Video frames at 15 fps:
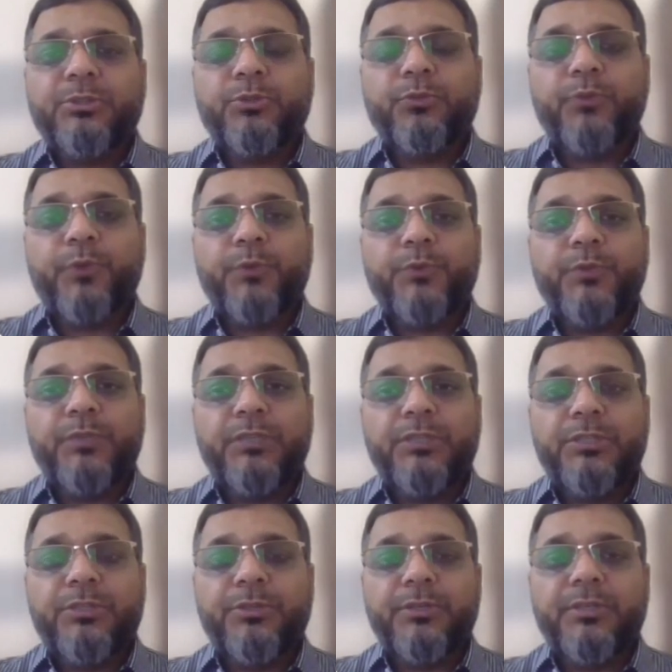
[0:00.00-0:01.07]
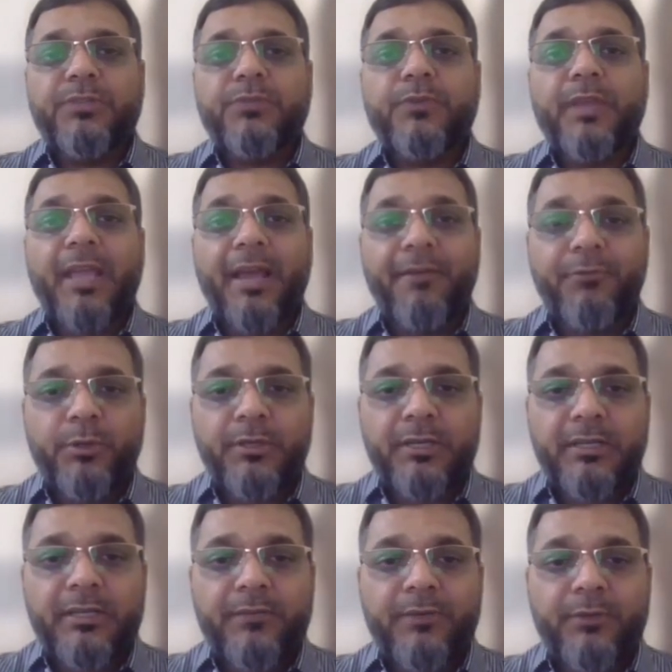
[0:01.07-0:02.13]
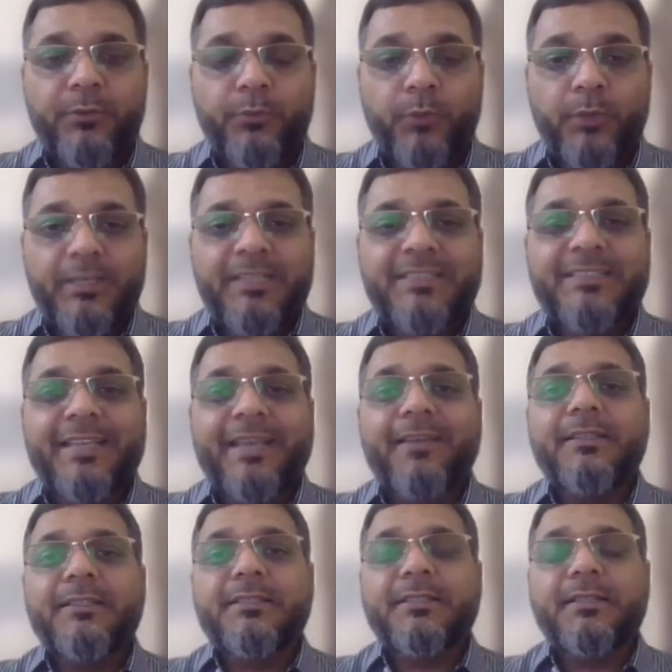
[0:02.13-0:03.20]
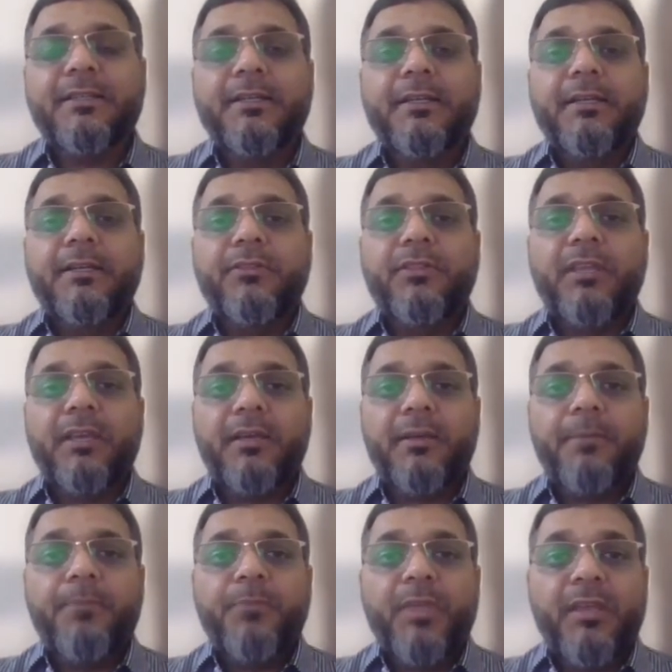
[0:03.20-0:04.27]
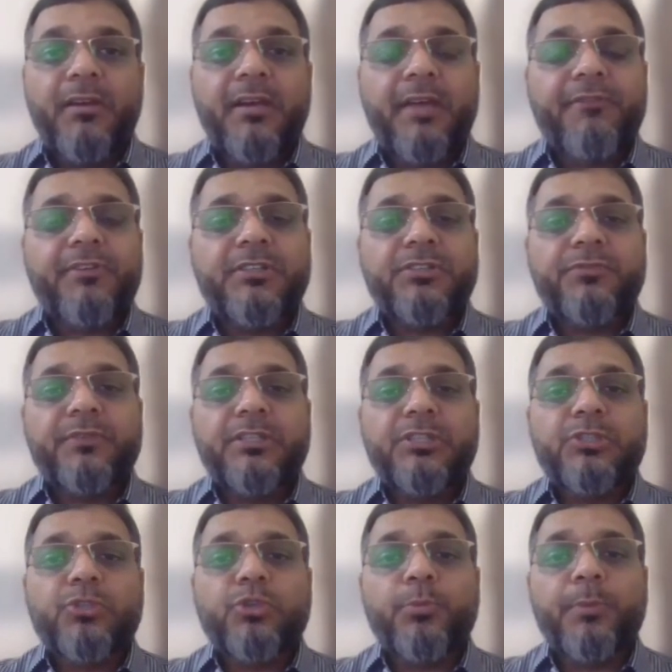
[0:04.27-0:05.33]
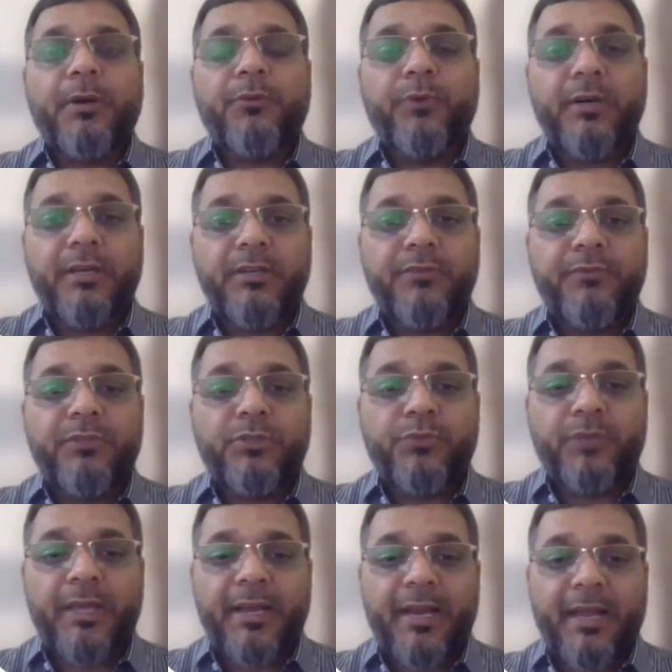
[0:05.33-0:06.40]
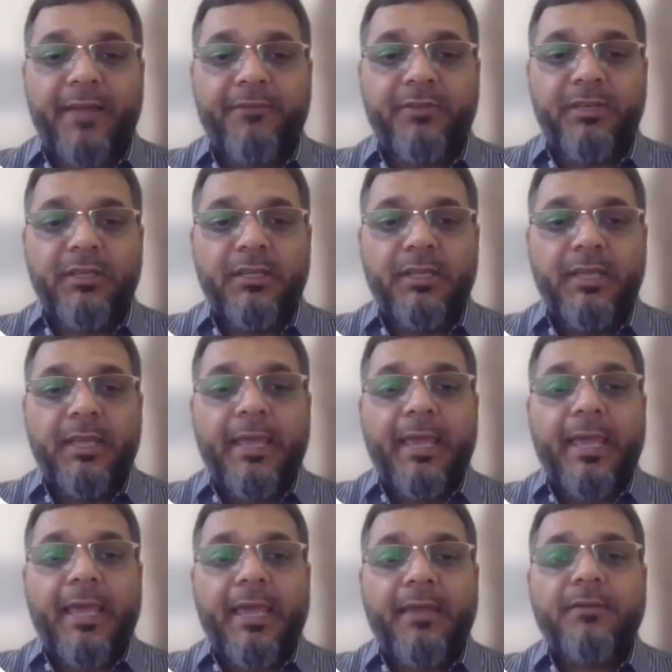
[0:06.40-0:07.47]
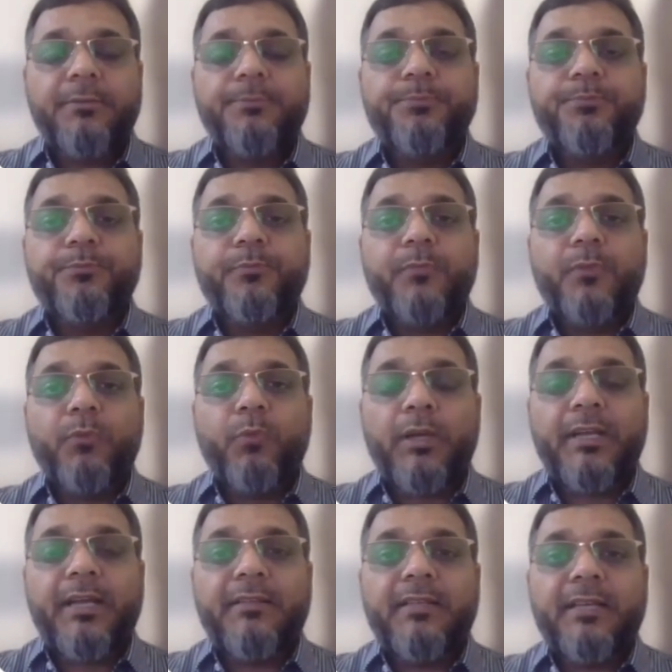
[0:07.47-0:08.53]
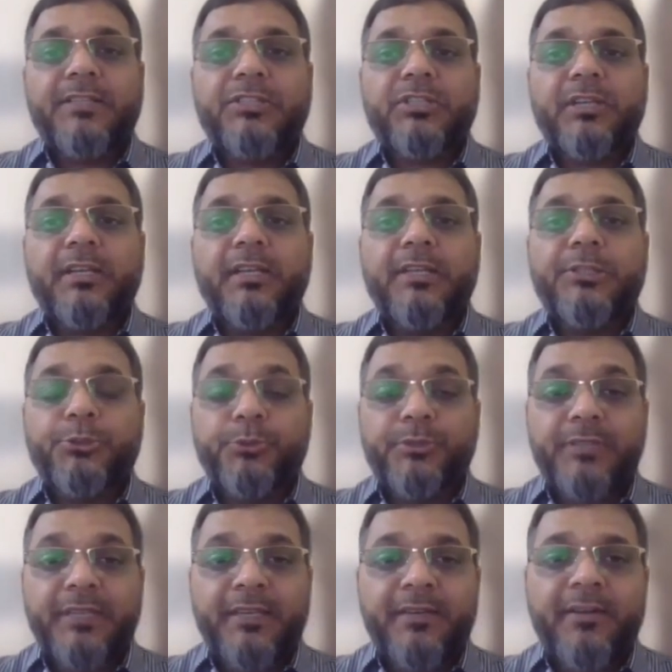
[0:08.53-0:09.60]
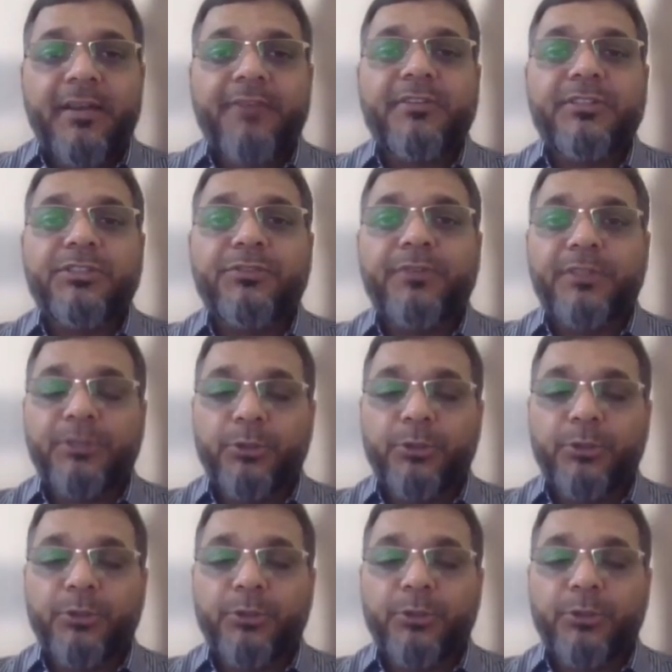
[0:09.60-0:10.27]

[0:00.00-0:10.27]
So what we need to do is we have to identify what exactly is there in reference with the scope of work which we are having, and what are the external issues in reference with